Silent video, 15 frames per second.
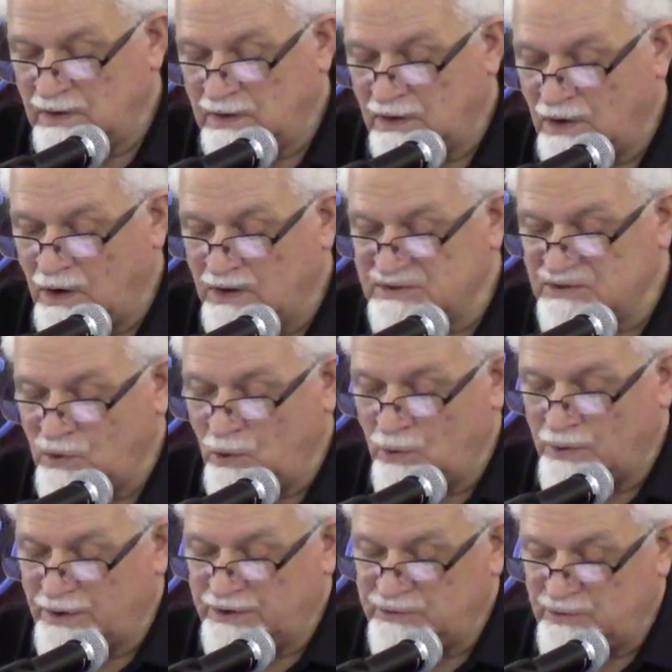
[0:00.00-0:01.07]
God's
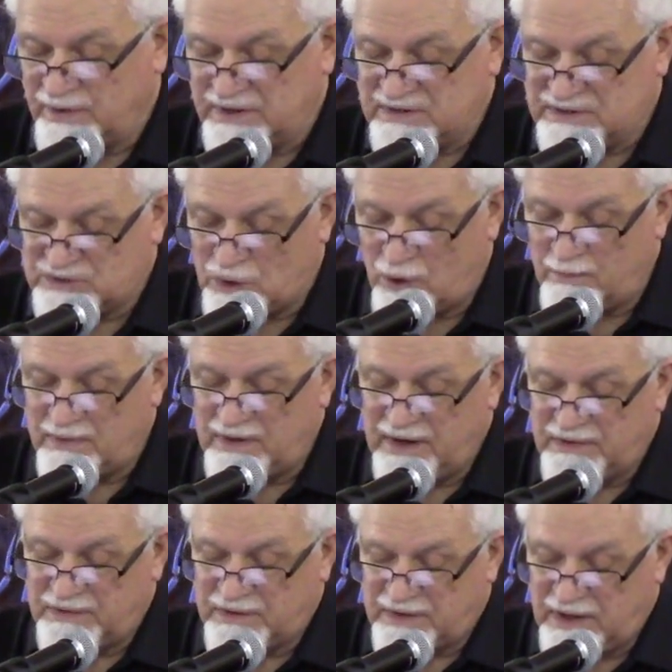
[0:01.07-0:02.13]
order to
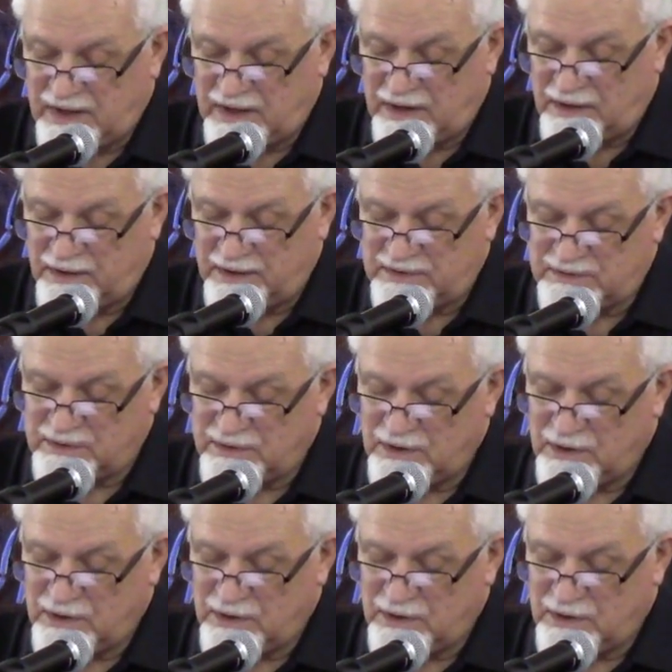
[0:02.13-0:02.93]
exterminate the Canaanites